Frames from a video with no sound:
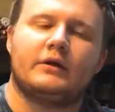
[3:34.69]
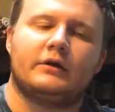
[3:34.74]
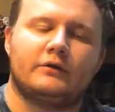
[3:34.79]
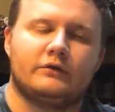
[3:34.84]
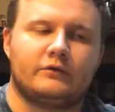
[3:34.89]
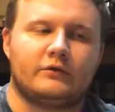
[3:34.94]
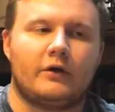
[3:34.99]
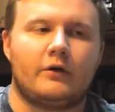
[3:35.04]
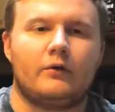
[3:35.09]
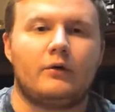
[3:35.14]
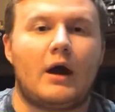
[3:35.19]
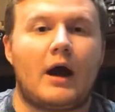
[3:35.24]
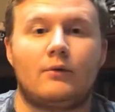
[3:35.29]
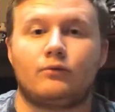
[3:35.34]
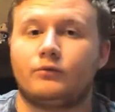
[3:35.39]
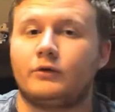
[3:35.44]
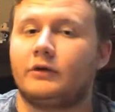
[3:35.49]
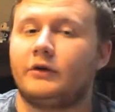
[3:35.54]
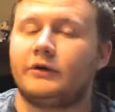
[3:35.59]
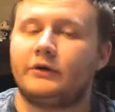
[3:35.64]
So I
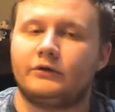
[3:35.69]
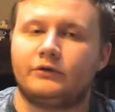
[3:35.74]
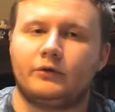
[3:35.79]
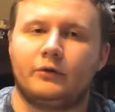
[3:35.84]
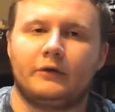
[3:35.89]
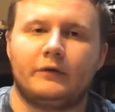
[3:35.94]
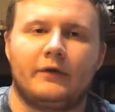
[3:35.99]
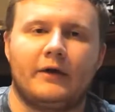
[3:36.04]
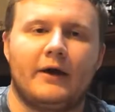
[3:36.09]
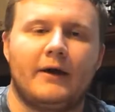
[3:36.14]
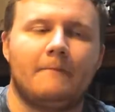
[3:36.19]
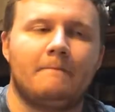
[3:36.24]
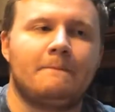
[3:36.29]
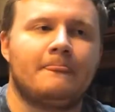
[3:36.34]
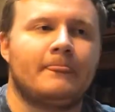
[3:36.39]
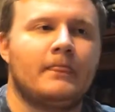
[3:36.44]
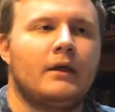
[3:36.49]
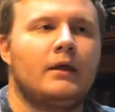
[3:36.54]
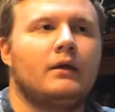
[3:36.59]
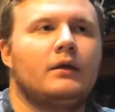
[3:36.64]
really enjoyed that.
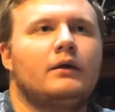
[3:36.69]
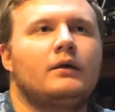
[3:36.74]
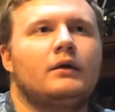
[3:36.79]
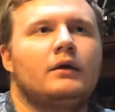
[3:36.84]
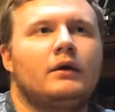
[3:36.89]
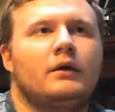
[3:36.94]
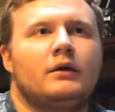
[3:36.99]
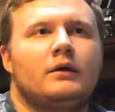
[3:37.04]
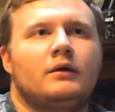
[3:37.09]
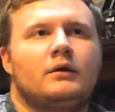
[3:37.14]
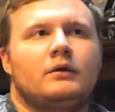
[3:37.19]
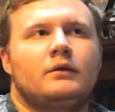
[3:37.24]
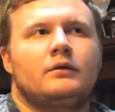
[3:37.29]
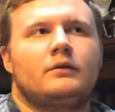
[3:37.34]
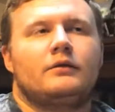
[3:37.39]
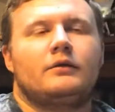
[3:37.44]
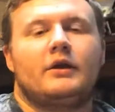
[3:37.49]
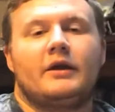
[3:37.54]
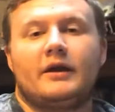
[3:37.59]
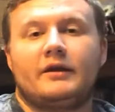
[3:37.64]

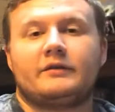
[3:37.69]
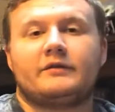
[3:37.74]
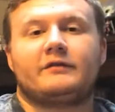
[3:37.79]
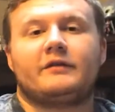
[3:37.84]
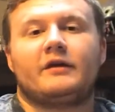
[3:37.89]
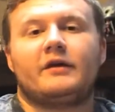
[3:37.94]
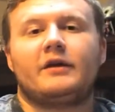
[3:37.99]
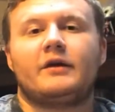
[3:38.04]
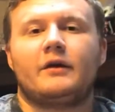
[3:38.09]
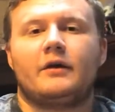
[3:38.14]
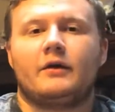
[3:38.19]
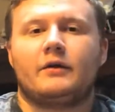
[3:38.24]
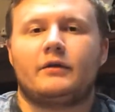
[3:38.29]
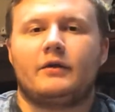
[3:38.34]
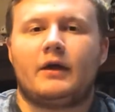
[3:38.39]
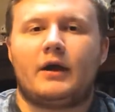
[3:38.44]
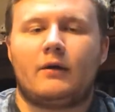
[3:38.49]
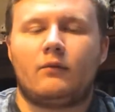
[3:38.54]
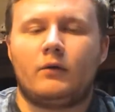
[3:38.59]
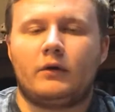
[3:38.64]
The next thing
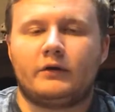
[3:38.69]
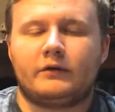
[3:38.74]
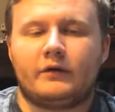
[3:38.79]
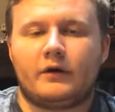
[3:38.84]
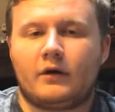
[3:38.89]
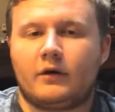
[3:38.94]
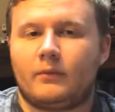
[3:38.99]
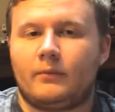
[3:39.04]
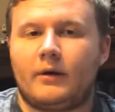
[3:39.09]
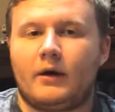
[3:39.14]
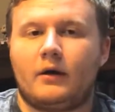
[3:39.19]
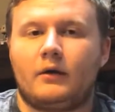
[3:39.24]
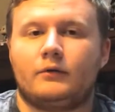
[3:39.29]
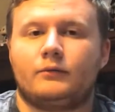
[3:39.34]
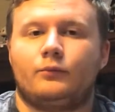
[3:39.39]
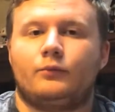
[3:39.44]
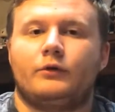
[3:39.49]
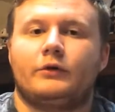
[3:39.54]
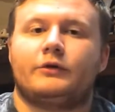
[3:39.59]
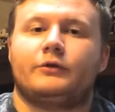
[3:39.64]
that I want to talk about
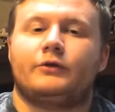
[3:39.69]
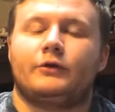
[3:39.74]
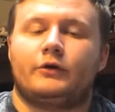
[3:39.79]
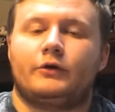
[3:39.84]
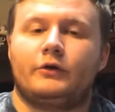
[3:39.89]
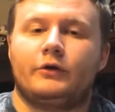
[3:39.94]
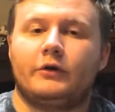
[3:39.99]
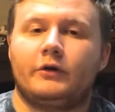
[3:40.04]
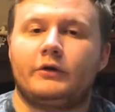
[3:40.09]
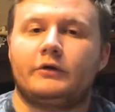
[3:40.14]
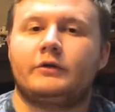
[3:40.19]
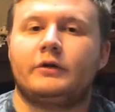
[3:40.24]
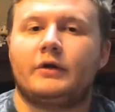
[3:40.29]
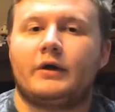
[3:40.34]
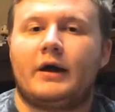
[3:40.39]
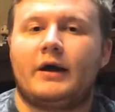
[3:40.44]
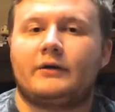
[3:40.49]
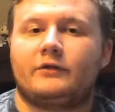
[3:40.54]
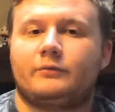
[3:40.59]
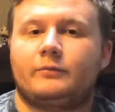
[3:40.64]
with the good
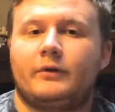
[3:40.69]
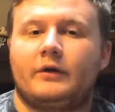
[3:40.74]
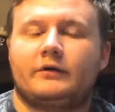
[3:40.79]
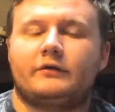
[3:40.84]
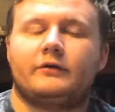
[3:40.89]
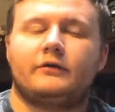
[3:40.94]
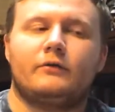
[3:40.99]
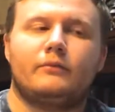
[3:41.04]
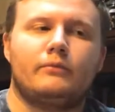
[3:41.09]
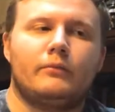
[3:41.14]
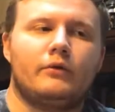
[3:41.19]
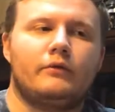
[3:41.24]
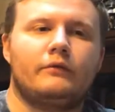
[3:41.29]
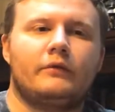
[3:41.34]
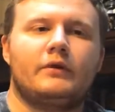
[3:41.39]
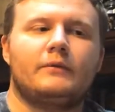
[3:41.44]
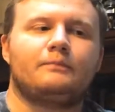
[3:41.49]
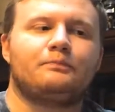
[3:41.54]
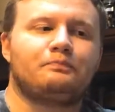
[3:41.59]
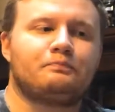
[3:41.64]
aspects of the
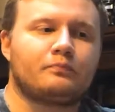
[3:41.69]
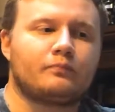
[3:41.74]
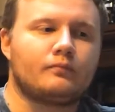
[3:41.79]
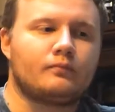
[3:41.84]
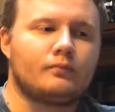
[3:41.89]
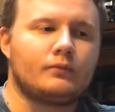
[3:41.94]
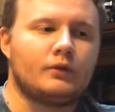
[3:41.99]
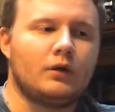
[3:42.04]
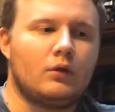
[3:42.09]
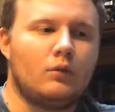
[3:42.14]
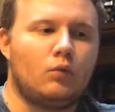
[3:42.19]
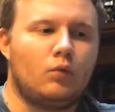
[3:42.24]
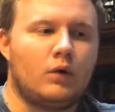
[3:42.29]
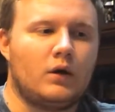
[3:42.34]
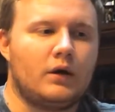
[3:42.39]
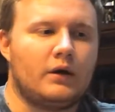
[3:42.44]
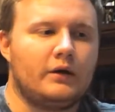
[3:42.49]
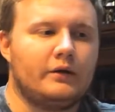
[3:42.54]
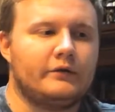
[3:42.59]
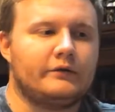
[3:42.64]
movie
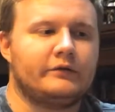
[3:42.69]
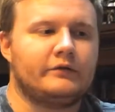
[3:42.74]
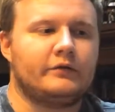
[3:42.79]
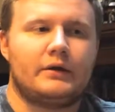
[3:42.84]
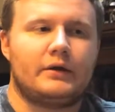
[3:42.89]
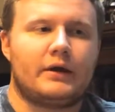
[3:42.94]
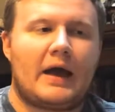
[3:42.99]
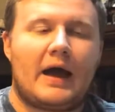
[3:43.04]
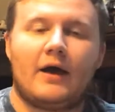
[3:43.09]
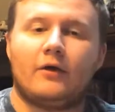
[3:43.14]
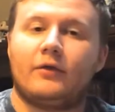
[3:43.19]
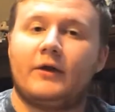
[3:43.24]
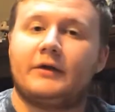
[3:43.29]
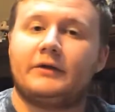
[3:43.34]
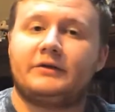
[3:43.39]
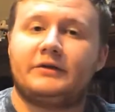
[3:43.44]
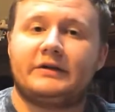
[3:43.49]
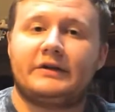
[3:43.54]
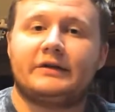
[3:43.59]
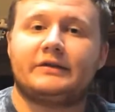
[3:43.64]
was how they
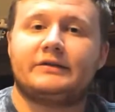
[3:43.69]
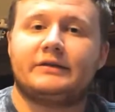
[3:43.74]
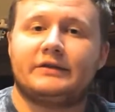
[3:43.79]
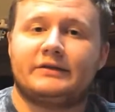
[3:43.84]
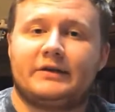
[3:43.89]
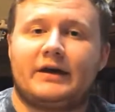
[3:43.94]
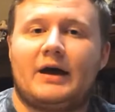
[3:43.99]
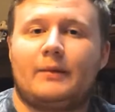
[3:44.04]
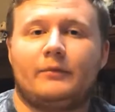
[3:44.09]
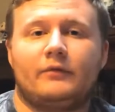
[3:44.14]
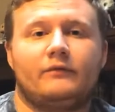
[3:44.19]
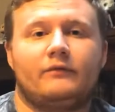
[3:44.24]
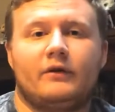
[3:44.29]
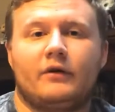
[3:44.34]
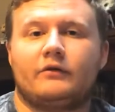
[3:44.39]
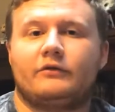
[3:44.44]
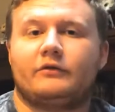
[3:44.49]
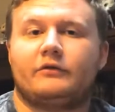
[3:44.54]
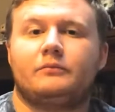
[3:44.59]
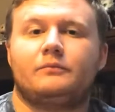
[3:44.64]
did the time
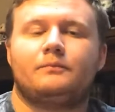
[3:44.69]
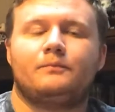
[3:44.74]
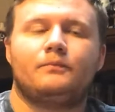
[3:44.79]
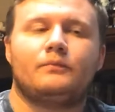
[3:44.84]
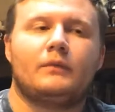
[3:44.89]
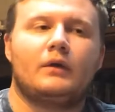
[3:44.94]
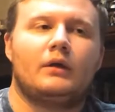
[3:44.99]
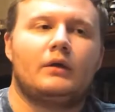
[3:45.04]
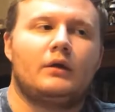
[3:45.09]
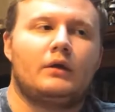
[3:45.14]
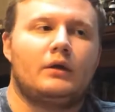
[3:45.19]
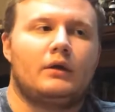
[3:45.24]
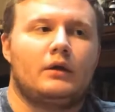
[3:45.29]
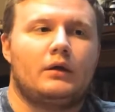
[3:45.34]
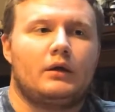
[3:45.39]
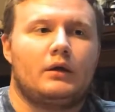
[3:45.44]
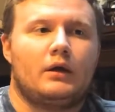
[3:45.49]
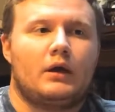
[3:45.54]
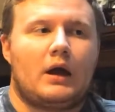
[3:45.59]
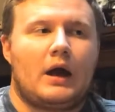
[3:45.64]
inversion.
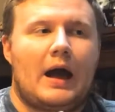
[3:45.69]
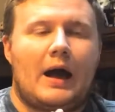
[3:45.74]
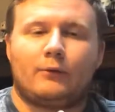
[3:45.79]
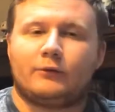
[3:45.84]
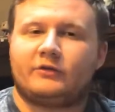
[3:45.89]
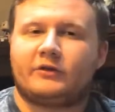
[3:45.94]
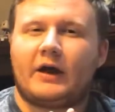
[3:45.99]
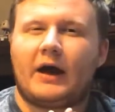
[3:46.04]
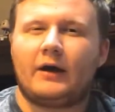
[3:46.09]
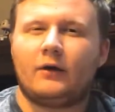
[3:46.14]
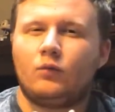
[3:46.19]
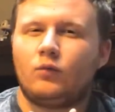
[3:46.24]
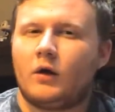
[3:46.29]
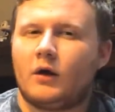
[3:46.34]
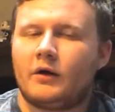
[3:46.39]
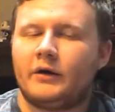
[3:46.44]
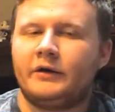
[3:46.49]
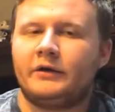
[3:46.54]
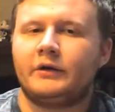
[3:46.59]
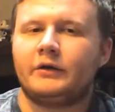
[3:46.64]
I was kind of
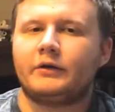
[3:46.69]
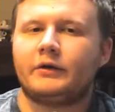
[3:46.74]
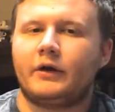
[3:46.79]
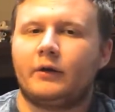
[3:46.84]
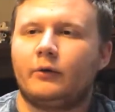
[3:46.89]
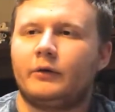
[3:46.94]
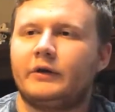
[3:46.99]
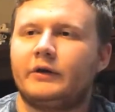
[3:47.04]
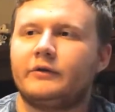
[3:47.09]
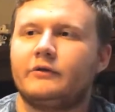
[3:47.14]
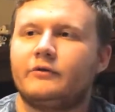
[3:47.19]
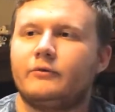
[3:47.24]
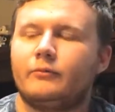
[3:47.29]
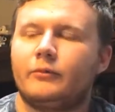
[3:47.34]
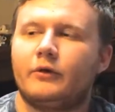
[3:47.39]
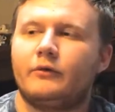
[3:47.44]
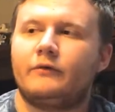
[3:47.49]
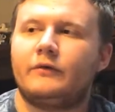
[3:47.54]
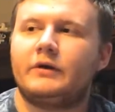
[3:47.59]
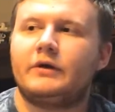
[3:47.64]
worried going into the
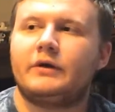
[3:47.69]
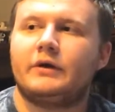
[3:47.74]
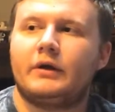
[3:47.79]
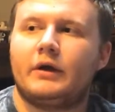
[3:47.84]
movie.